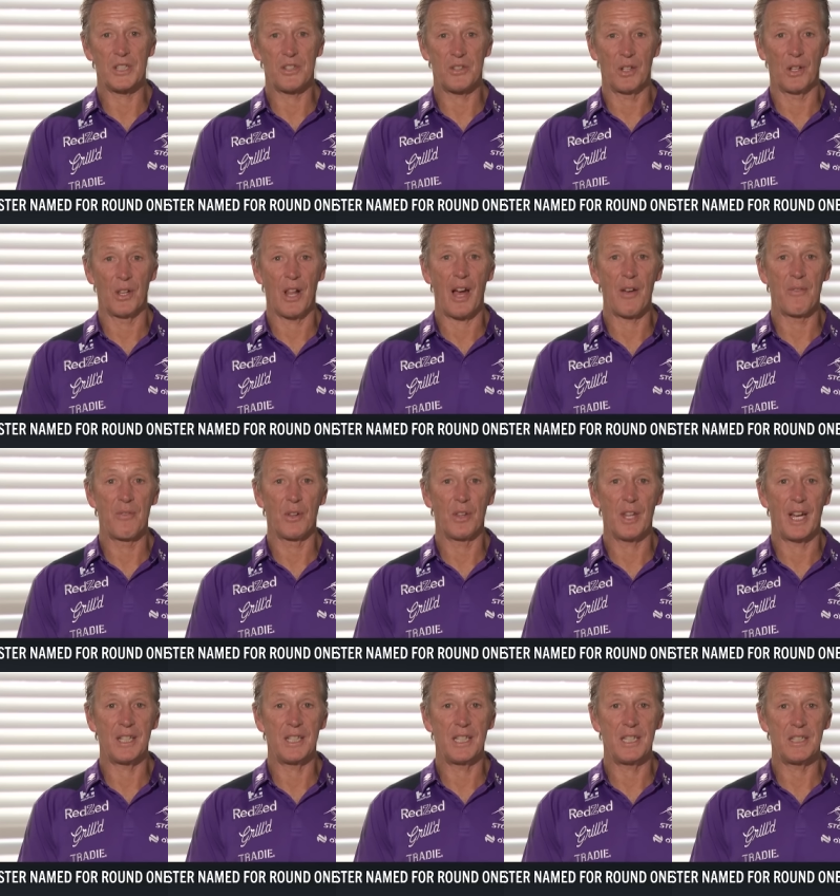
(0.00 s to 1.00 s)
still hopeful
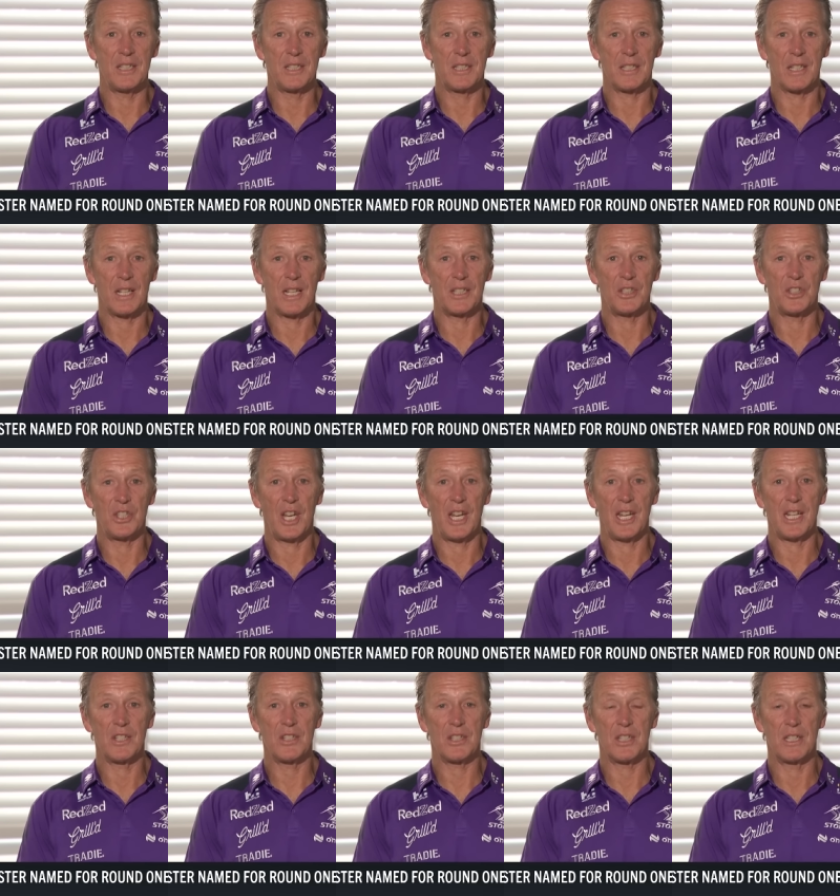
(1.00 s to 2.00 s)
that he's a
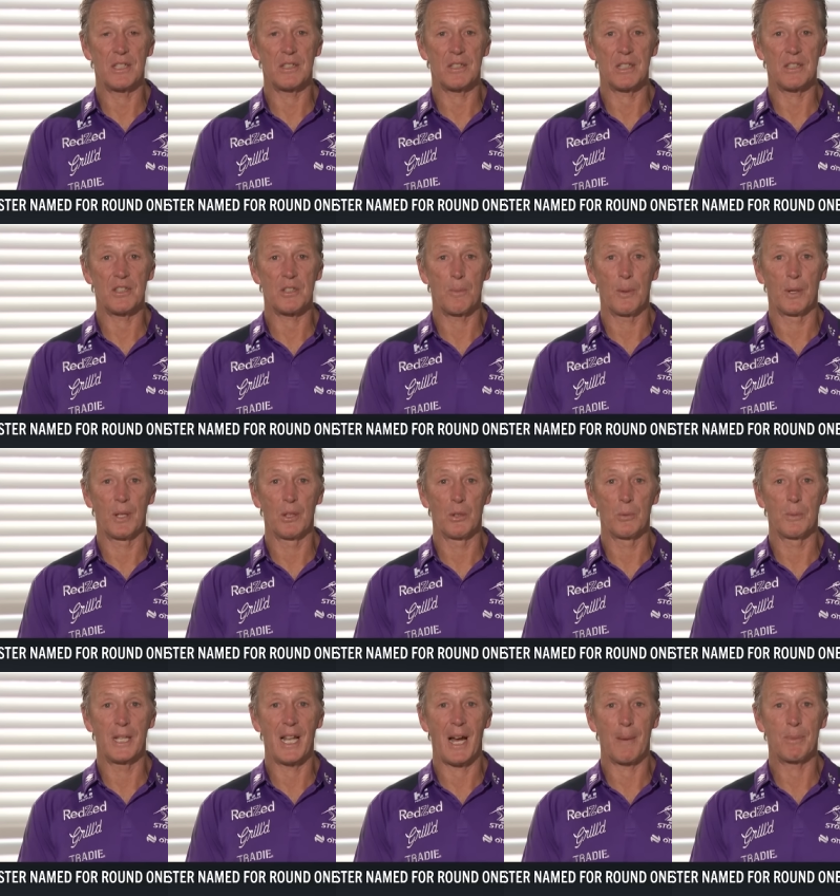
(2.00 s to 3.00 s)
chance. It, has been a
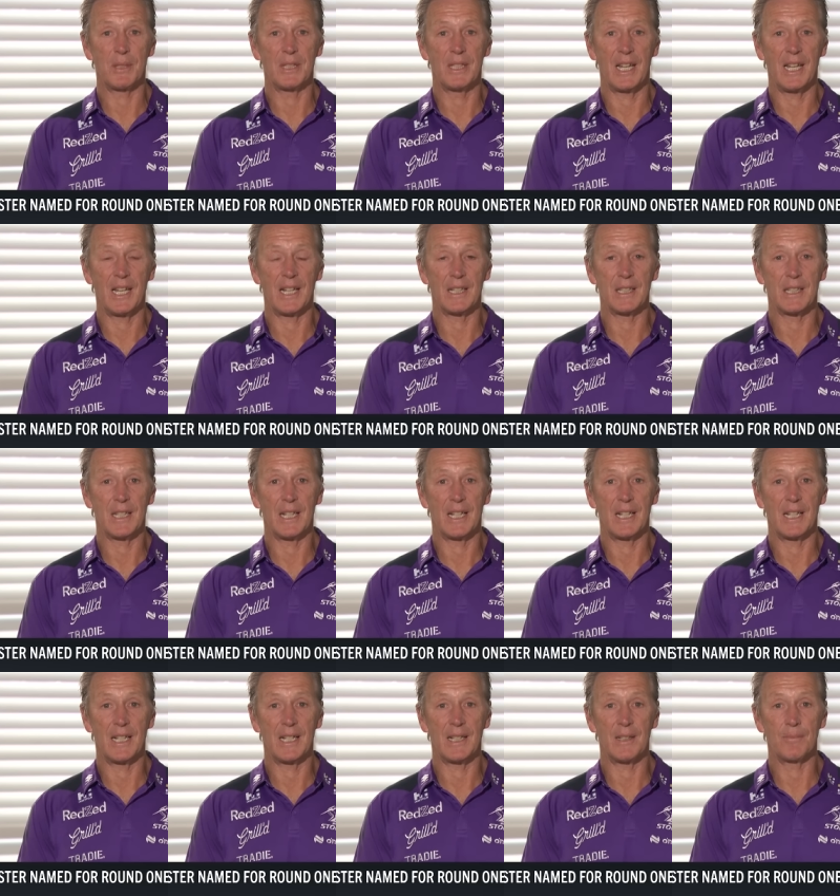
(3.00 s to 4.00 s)
little bit up and down,
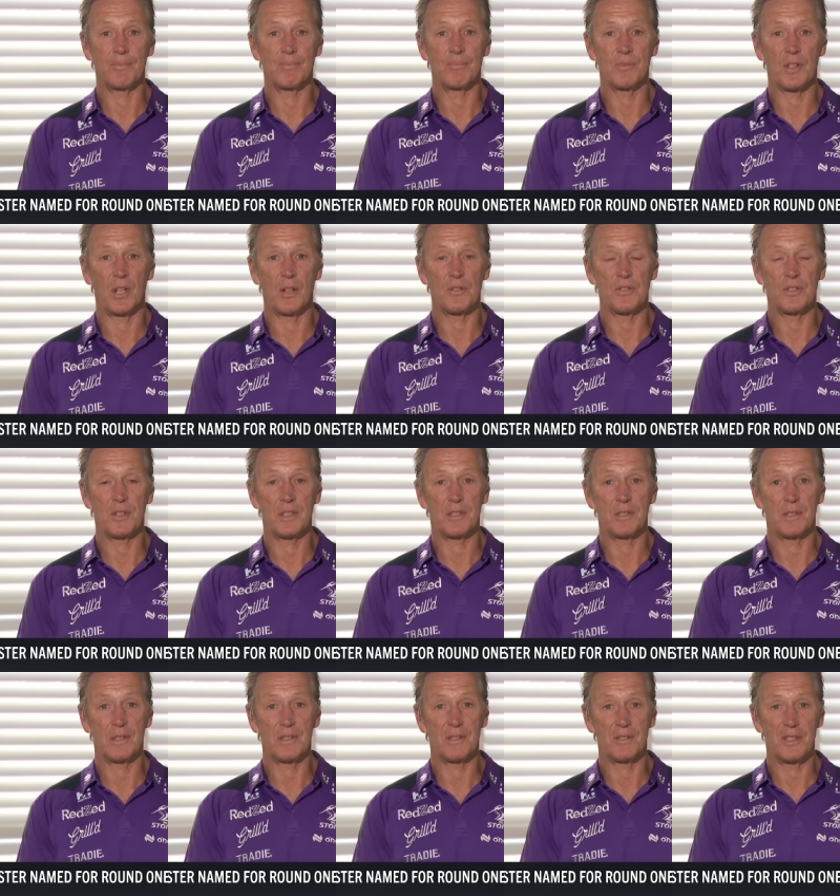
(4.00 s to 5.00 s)
um,
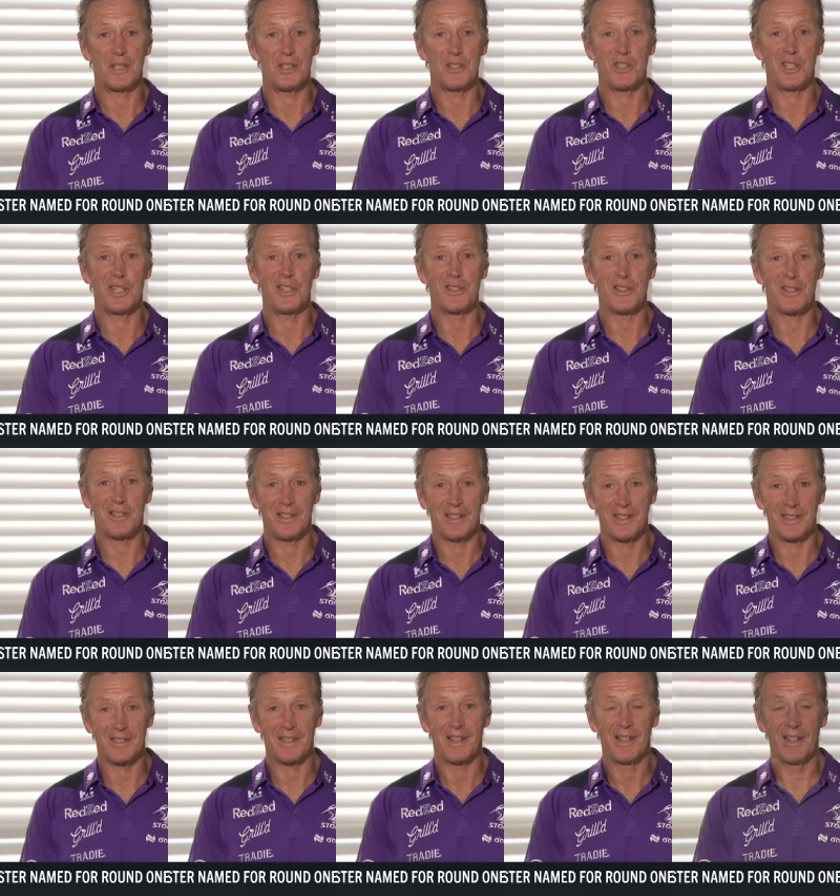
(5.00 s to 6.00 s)
obviously, since the
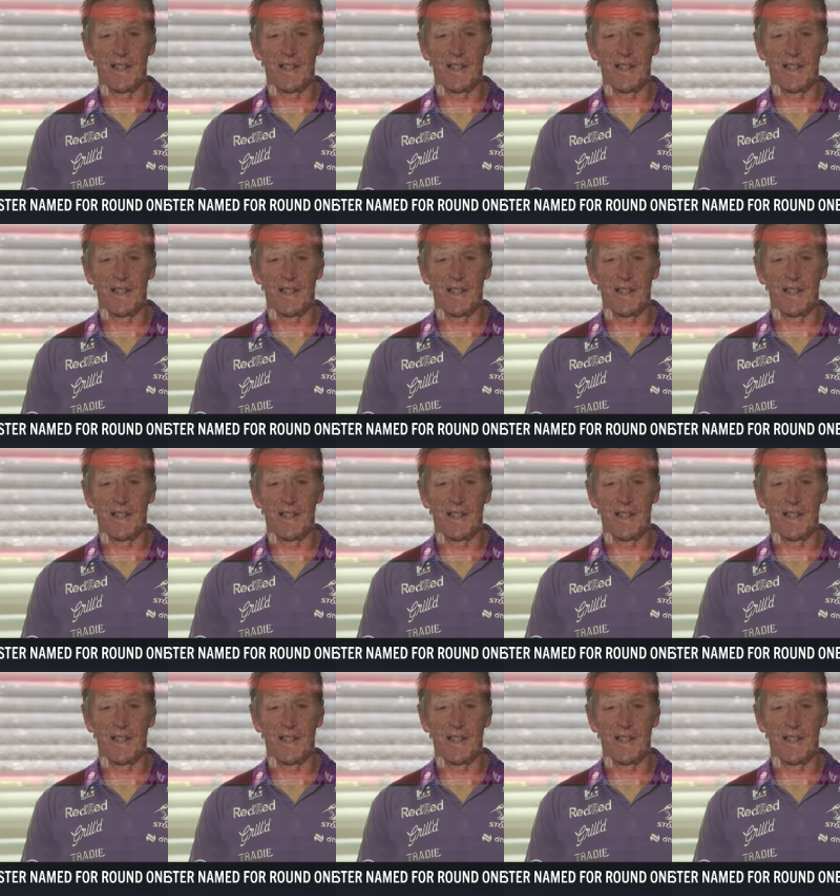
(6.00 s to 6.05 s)
incident